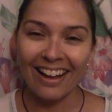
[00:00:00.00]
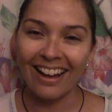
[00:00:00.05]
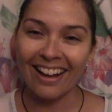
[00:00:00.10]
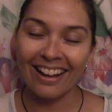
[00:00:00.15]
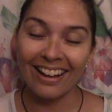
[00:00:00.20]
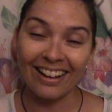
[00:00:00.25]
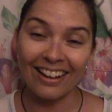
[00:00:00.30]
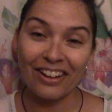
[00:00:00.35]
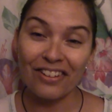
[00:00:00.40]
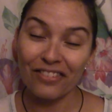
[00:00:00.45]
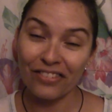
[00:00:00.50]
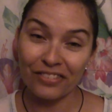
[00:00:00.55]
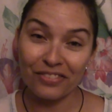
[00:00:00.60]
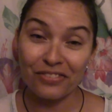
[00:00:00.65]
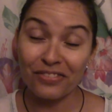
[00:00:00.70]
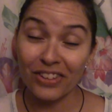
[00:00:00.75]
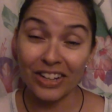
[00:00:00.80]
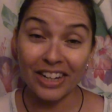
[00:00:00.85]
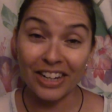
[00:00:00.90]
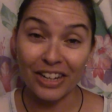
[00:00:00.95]
uh,
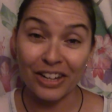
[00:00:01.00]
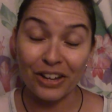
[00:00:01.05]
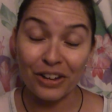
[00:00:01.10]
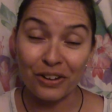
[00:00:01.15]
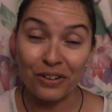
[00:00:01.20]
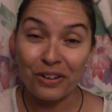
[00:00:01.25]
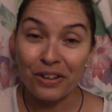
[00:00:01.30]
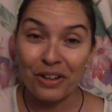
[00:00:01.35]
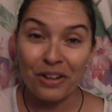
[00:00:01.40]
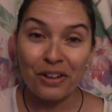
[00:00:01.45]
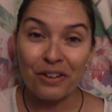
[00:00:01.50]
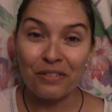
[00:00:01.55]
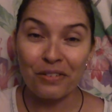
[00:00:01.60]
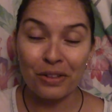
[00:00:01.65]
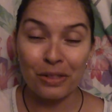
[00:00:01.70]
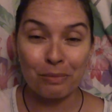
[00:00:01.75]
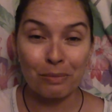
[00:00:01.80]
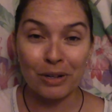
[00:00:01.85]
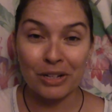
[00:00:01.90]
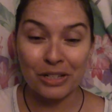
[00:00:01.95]
video
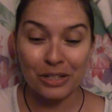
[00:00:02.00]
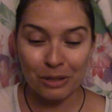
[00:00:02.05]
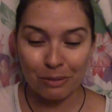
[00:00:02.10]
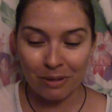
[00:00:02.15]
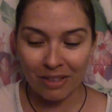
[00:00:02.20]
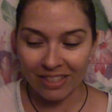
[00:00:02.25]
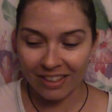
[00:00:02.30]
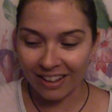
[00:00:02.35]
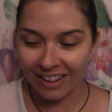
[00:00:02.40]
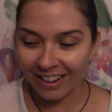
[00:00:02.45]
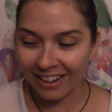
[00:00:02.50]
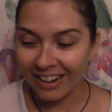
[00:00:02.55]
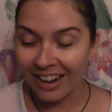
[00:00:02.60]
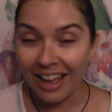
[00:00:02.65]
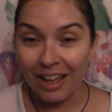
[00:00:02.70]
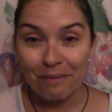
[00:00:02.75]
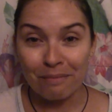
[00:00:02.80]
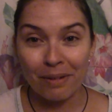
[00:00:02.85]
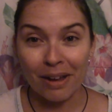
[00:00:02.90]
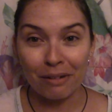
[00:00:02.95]
for the Booktubeathon,
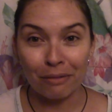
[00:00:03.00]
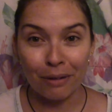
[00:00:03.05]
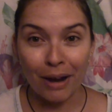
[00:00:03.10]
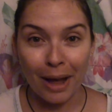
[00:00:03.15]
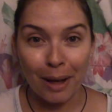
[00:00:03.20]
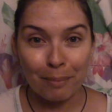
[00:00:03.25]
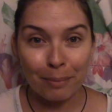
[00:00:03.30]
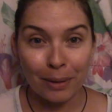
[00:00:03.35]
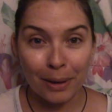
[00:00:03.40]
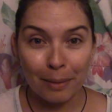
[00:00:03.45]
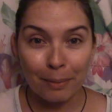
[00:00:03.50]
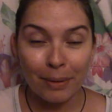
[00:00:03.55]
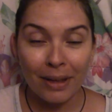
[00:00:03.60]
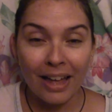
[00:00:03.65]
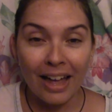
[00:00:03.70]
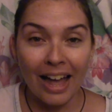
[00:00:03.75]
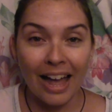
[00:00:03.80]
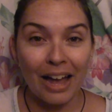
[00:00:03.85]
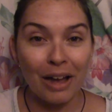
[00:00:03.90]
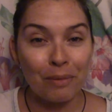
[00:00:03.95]
my wrap up.
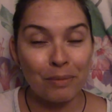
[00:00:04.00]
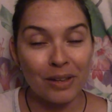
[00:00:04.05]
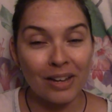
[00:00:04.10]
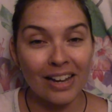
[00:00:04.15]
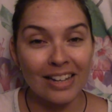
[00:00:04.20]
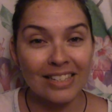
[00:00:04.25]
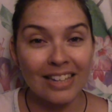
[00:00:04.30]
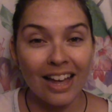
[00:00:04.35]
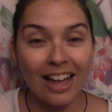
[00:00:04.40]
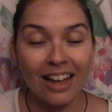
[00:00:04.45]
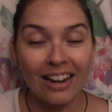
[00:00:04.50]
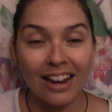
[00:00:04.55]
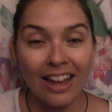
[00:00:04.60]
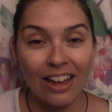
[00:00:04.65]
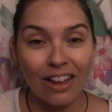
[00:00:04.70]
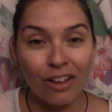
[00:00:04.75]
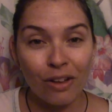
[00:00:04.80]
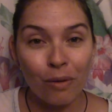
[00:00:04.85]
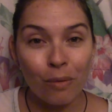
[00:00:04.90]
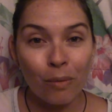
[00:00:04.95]
I hope you guys had
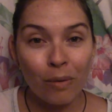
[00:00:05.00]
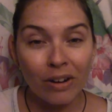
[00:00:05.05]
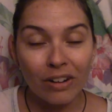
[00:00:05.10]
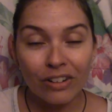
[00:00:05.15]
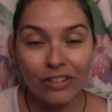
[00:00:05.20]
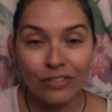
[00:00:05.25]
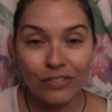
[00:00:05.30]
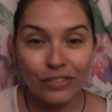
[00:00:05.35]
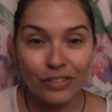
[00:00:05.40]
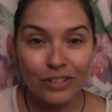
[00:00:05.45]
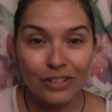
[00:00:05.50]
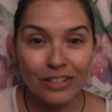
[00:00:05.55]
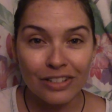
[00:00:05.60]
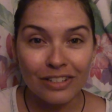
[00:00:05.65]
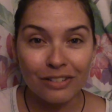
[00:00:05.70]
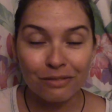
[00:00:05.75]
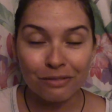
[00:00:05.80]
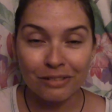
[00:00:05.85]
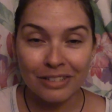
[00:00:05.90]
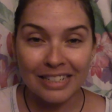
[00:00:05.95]
a
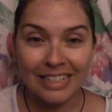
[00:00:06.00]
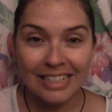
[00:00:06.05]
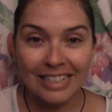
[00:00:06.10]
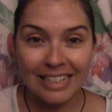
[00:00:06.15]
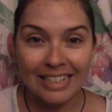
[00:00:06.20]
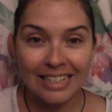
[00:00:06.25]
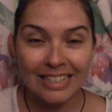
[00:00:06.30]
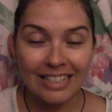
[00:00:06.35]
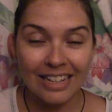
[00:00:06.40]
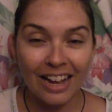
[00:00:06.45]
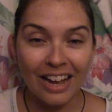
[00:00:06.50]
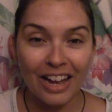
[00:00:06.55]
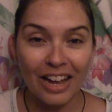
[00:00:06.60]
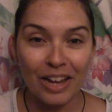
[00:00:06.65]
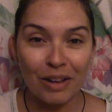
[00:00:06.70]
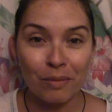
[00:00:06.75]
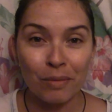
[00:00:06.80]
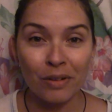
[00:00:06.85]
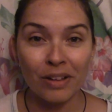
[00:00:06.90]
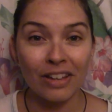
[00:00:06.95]
wonderful reading
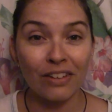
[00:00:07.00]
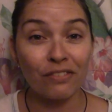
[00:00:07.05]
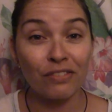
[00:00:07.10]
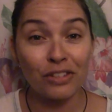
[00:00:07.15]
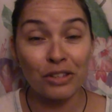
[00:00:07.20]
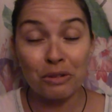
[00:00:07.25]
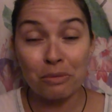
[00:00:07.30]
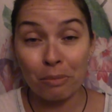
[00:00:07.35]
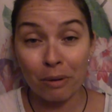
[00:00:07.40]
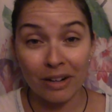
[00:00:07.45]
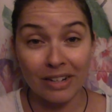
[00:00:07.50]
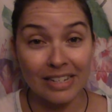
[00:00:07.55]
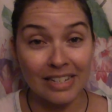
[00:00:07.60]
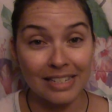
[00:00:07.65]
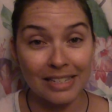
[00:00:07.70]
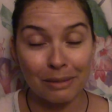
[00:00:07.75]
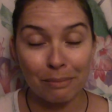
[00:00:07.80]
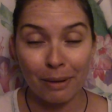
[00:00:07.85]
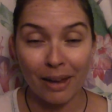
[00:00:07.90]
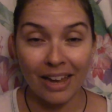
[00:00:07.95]
time. If you
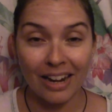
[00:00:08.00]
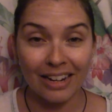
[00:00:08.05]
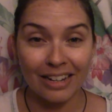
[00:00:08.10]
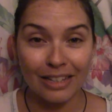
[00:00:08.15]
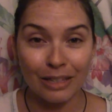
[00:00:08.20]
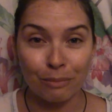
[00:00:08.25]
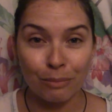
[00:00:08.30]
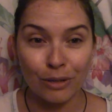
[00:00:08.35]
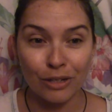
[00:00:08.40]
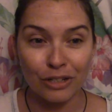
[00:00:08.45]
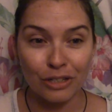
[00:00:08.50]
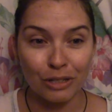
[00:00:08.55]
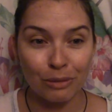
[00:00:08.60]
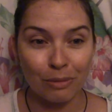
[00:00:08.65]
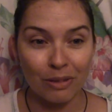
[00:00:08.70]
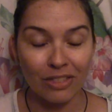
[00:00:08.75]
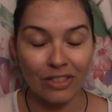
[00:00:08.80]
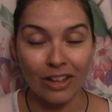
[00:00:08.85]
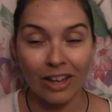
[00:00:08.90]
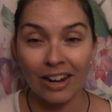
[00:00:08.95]
participated in the
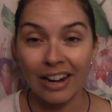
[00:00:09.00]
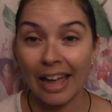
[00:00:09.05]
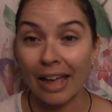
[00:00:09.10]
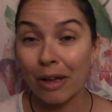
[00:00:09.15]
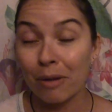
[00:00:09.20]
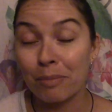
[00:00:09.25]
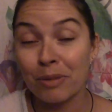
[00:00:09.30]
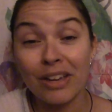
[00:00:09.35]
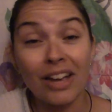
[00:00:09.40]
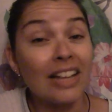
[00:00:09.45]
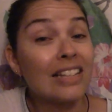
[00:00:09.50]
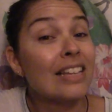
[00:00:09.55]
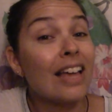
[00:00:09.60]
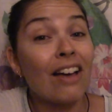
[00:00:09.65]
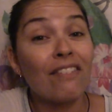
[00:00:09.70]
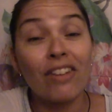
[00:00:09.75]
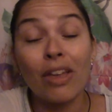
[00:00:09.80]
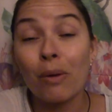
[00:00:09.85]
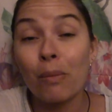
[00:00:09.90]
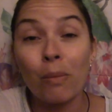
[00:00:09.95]
Booktubeathon, I hope you guys
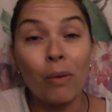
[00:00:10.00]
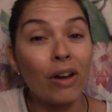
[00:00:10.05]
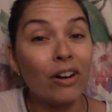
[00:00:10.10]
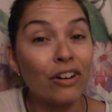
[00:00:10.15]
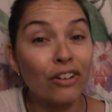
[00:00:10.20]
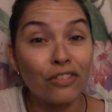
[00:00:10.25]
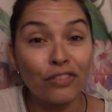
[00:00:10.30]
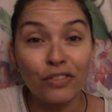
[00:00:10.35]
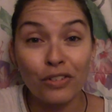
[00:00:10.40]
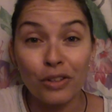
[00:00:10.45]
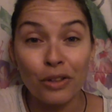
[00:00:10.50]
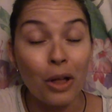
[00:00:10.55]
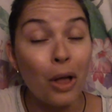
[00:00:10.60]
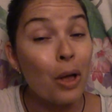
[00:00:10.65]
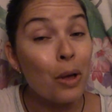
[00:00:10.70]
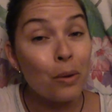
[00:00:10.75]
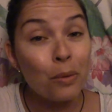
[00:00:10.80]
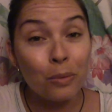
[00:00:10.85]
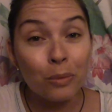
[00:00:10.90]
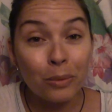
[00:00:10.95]
have a wonderful
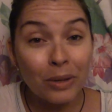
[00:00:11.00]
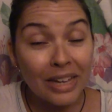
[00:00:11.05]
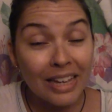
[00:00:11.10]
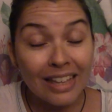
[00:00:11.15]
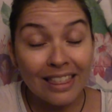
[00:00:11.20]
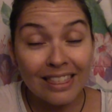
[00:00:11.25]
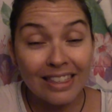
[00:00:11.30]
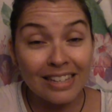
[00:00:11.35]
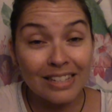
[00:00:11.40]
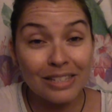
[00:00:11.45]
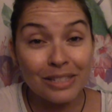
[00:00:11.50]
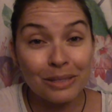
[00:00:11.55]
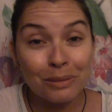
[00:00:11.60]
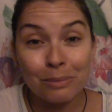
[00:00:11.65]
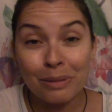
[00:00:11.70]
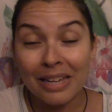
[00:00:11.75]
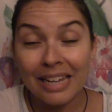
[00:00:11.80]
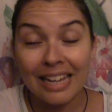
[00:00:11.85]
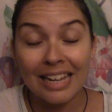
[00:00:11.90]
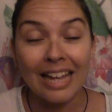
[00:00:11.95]
week this
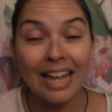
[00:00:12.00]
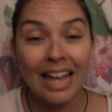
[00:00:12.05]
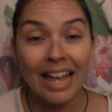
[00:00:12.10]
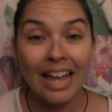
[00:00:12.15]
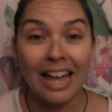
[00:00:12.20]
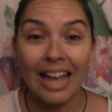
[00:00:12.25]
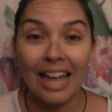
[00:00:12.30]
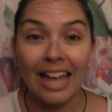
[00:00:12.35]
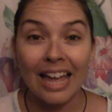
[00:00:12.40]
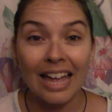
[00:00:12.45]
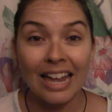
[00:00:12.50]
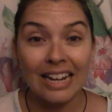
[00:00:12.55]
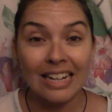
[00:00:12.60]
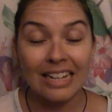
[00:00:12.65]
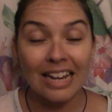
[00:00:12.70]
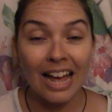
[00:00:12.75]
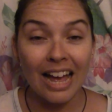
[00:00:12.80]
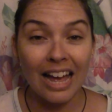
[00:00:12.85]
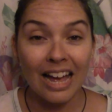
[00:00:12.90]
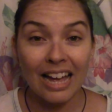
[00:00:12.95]
week.
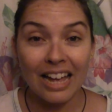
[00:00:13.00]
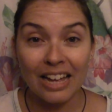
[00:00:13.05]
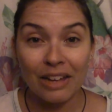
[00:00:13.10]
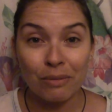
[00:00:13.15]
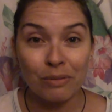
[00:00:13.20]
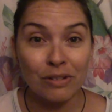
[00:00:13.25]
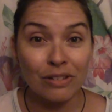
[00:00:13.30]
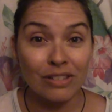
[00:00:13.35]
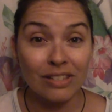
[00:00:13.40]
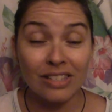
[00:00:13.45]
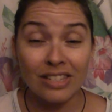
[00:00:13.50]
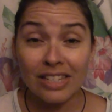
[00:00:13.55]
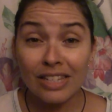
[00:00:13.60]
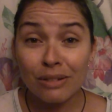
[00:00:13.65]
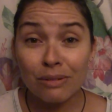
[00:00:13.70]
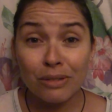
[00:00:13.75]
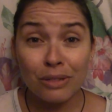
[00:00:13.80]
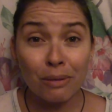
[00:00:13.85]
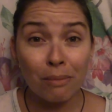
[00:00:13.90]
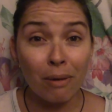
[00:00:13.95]
And I will see
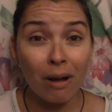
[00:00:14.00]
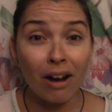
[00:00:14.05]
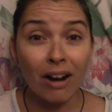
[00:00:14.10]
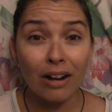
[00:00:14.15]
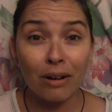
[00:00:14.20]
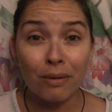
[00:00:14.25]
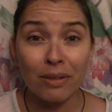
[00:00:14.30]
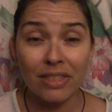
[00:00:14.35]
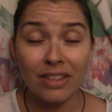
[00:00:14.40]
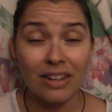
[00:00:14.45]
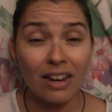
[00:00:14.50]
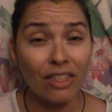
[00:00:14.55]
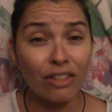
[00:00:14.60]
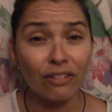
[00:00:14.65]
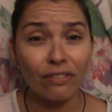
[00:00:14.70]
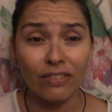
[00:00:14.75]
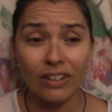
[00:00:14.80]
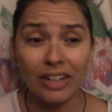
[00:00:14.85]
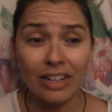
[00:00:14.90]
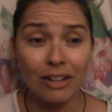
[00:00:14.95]
you tomorrow with
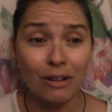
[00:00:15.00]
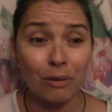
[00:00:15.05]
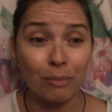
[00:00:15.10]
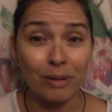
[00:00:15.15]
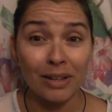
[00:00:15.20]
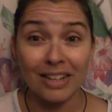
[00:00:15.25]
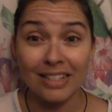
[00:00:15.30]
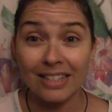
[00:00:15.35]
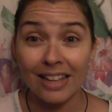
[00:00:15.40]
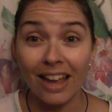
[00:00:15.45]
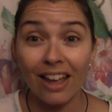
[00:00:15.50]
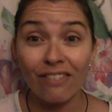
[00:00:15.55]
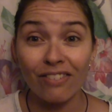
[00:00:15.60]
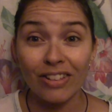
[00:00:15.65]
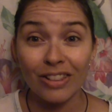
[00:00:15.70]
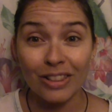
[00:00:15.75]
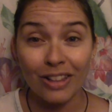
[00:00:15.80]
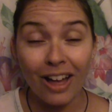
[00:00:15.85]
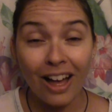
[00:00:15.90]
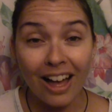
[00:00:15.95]
another video because I have
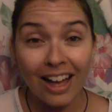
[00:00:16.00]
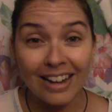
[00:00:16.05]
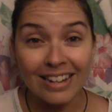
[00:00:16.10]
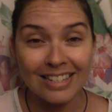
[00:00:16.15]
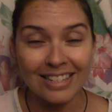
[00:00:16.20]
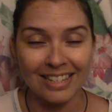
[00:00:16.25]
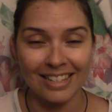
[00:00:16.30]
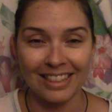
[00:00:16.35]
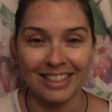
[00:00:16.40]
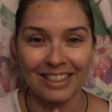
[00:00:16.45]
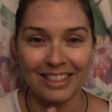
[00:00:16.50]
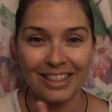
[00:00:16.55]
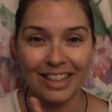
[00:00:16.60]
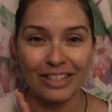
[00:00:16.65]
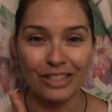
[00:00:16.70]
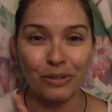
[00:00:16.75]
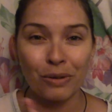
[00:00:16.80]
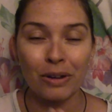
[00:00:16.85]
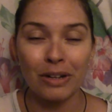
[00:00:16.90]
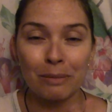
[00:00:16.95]
a lot
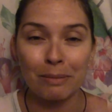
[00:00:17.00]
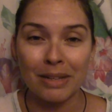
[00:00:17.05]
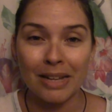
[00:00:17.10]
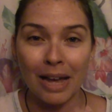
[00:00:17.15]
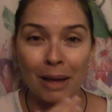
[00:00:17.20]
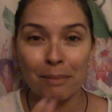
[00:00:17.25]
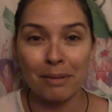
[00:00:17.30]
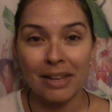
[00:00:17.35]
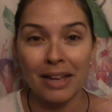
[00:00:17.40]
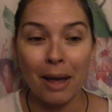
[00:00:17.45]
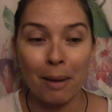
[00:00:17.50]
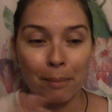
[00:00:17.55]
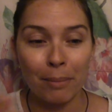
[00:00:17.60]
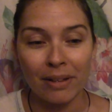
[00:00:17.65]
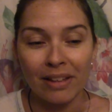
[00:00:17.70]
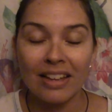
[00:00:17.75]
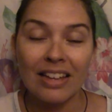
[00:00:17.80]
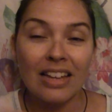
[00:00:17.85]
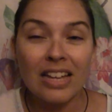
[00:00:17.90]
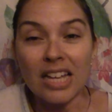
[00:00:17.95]
that's going to be coming up
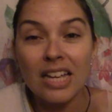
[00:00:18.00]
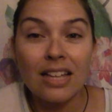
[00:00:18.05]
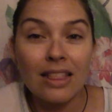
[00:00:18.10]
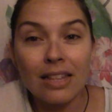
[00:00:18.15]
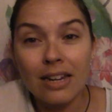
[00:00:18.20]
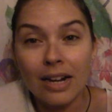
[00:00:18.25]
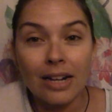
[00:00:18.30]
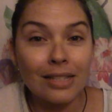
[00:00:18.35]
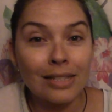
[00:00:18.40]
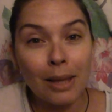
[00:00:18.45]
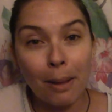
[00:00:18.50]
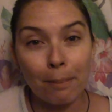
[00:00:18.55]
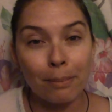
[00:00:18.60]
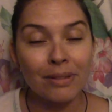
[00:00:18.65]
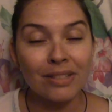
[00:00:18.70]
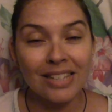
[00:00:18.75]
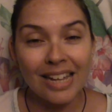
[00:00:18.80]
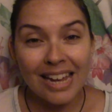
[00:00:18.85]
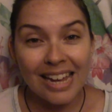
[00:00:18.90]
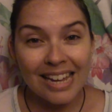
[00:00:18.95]
in the next
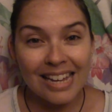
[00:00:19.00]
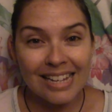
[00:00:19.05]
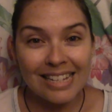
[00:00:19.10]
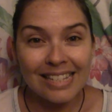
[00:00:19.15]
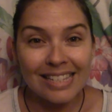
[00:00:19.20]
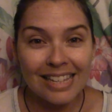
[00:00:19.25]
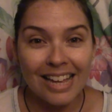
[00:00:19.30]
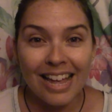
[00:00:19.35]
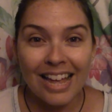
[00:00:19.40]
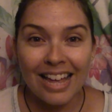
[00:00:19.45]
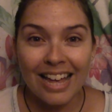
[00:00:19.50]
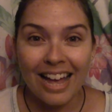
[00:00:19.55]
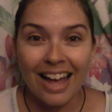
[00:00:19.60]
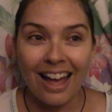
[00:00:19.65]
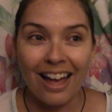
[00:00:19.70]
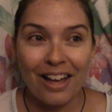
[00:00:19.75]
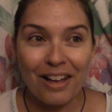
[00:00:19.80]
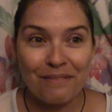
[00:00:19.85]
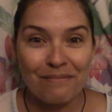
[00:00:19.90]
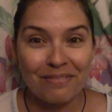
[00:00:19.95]
couple days.
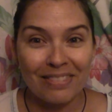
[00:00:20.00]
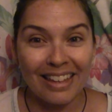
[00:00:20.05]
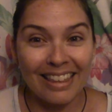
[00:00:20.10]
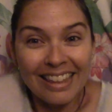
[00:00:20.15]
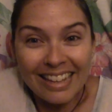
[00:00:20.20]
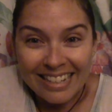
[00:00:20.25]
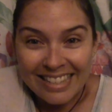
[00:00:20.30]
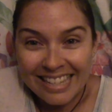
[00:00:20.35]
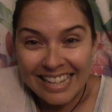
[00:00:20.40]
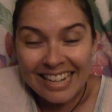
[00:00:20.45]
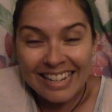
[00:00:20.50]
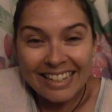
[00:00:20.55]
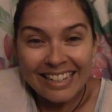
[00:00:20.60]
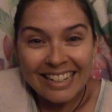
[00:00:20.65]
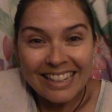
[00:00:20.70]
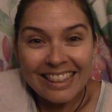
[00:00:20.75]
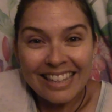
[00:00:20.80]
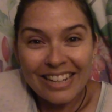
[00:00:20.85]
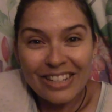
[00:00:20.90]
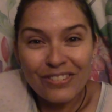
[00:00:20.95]
Um, and that's it.
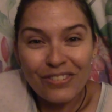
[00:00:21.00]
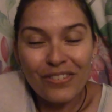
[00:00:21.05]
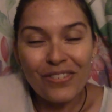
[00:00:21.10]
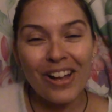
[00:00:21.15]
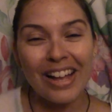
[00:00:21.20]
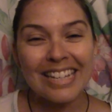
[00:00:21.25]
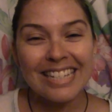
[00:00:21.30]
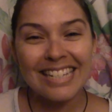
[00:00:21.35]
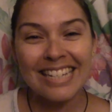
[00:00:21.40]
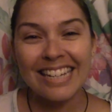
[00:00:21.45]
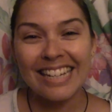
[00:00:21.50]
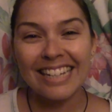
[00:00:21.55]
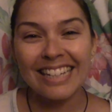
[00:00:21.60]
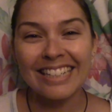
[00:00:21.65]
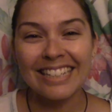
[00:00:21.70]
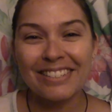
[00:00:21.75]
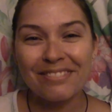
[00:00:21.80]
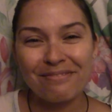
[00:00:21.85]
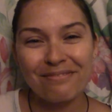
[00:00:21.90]
Thanks for watching.